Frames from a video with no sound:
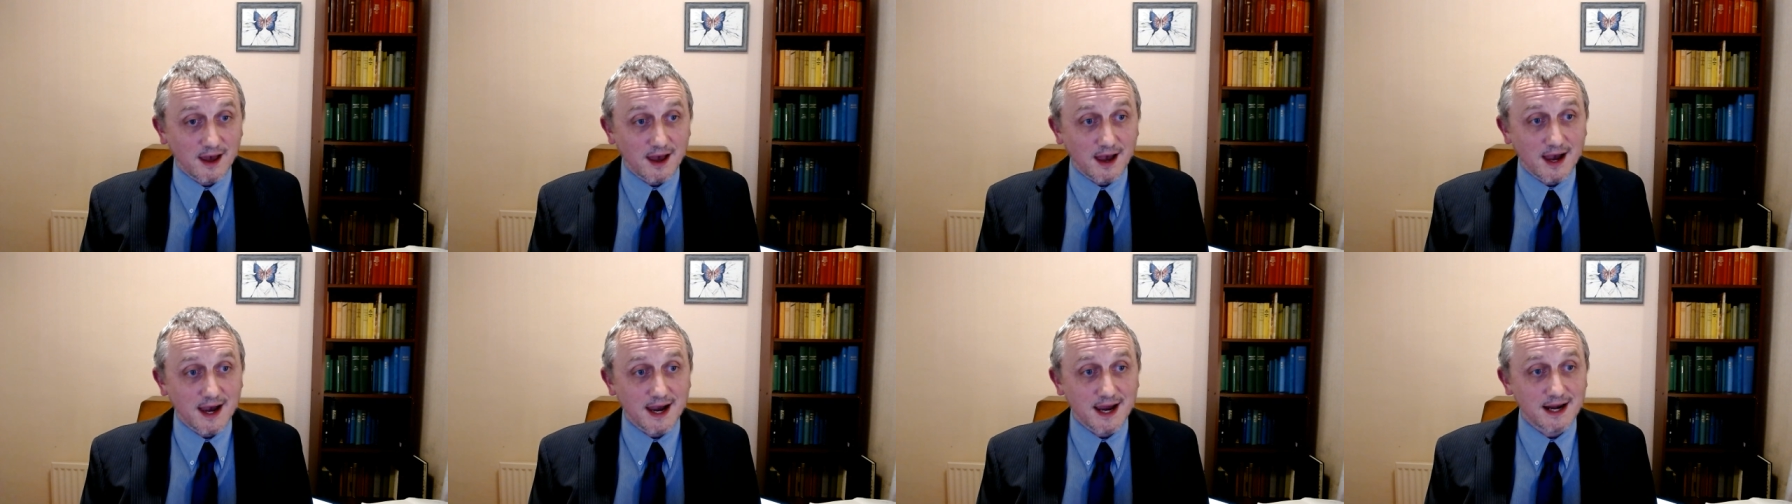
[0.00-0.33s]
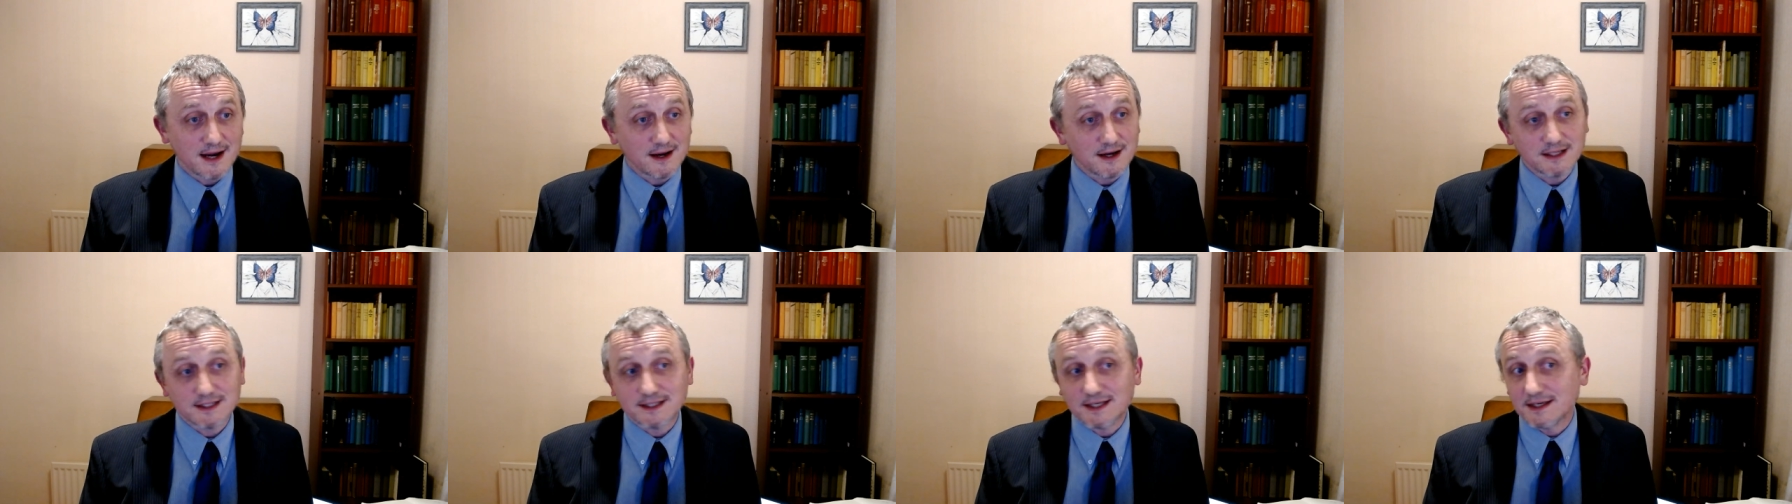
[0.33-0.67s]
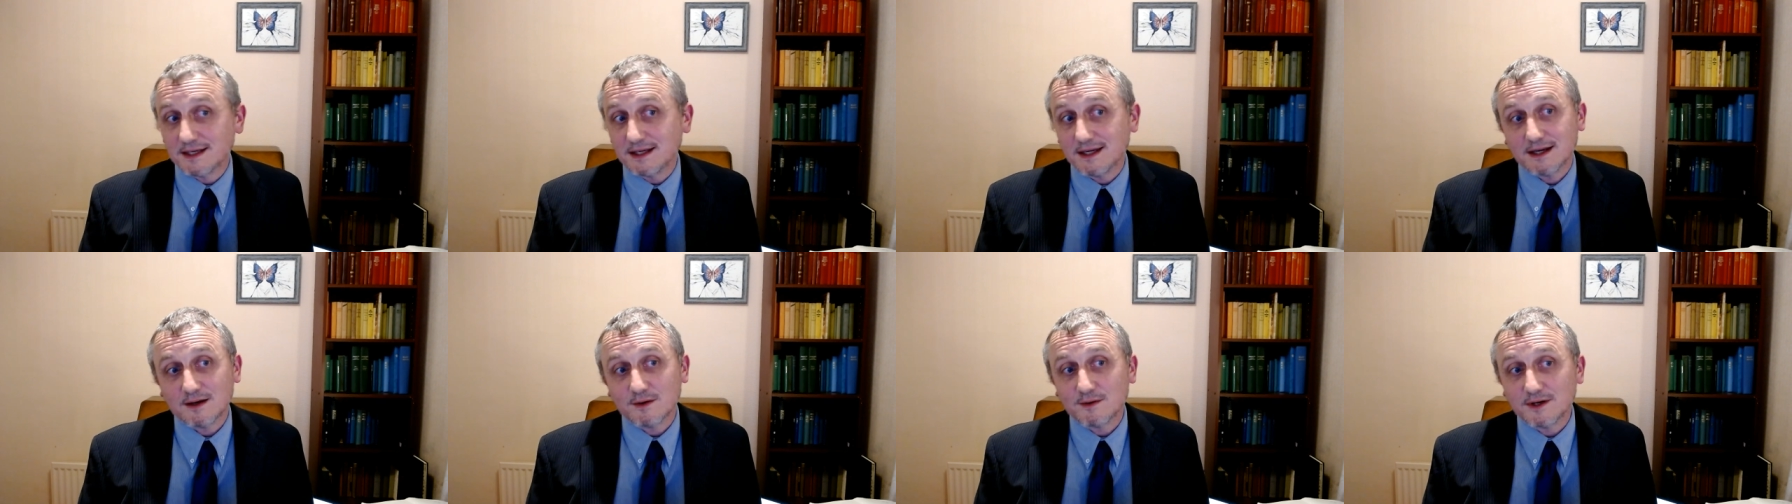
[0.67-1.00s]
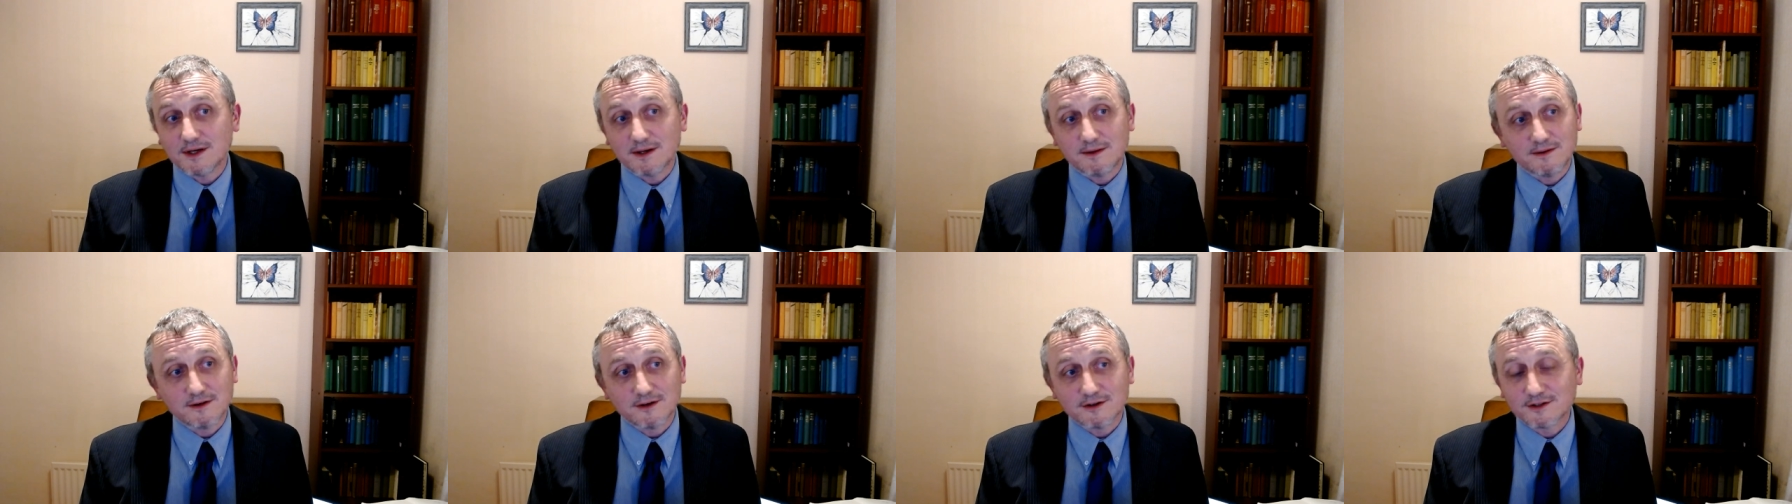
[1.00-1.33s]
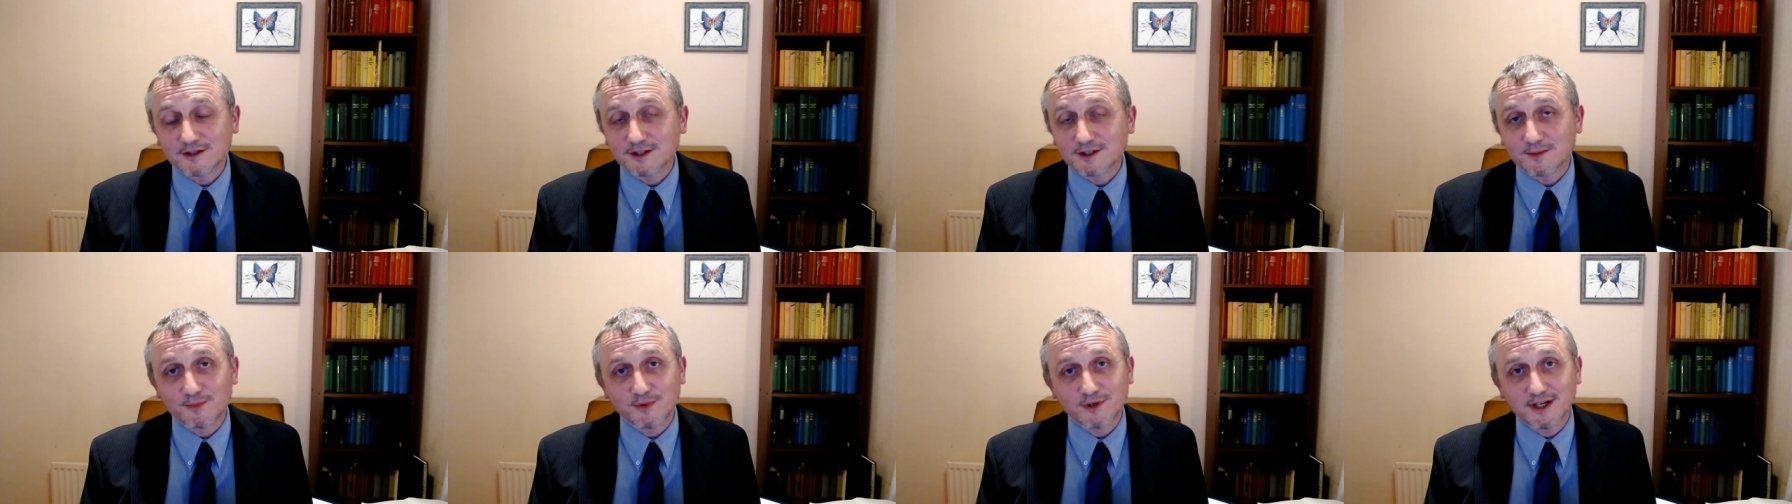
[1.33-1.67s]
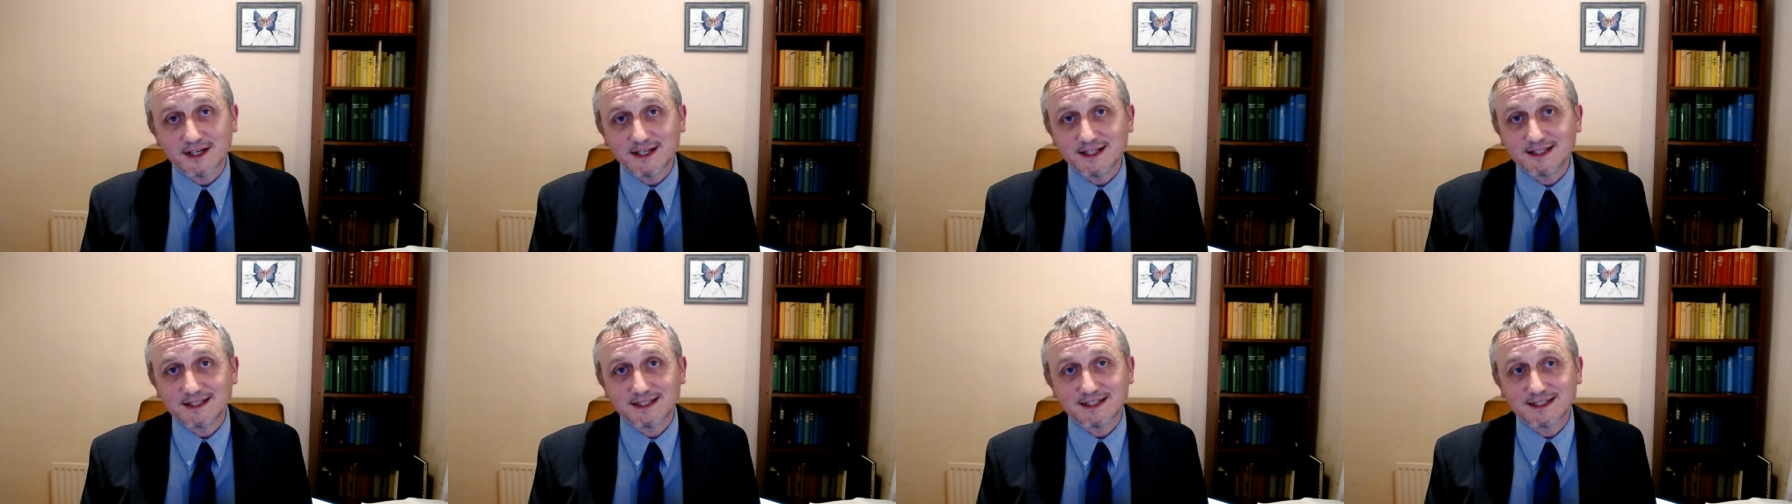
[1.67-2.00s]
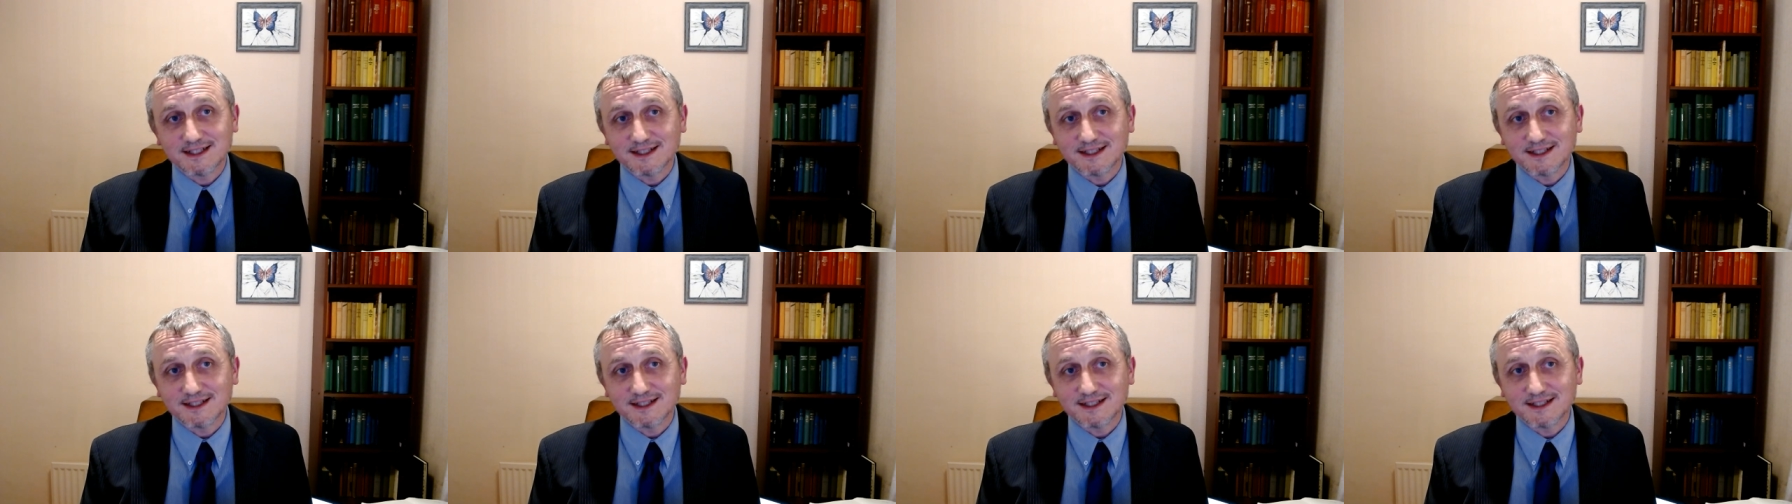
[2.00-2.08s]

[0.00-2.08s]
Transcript: And I said, yeah, well, I'm not surprised.